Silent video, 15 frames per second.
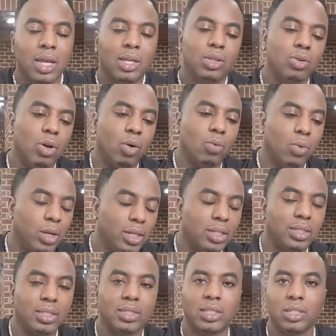you're gonna run
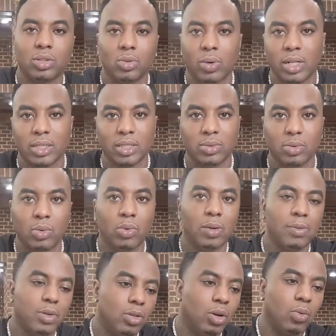into situations with
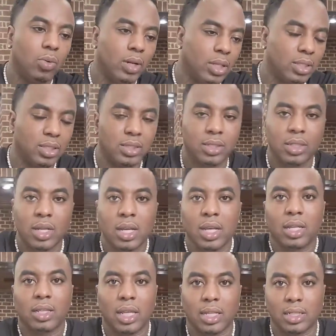women. You're gonna run into
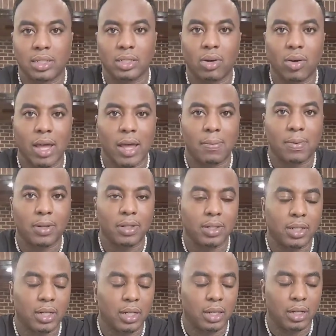things that's gonna happen.
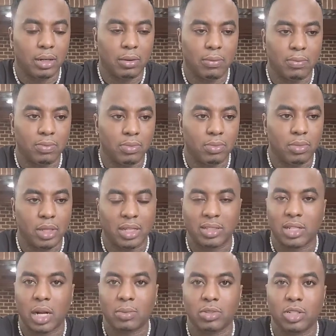Um, in
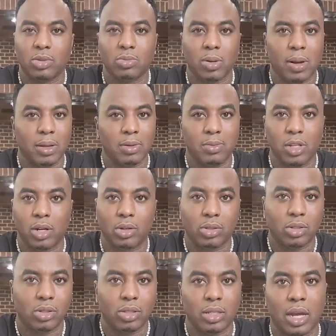terms of you know, you know
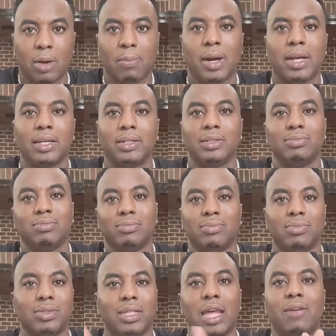y'all might
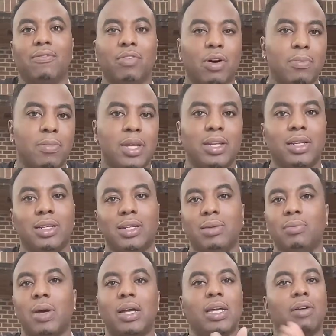date for a minute and
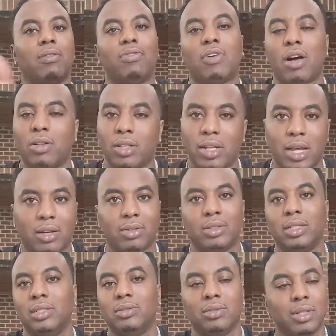it might have a falling out
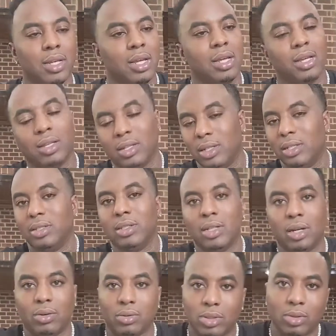and you
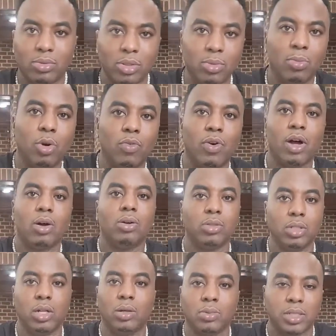know you, you move on
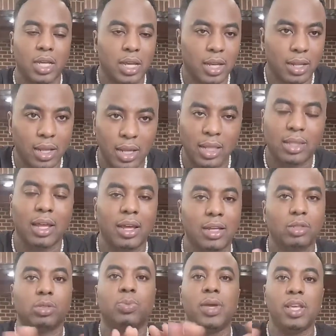you know what i'm saying everything
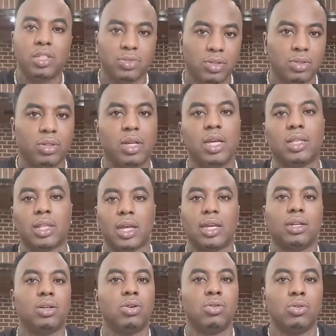it was peaceful
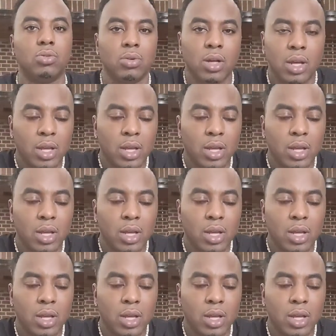everything cool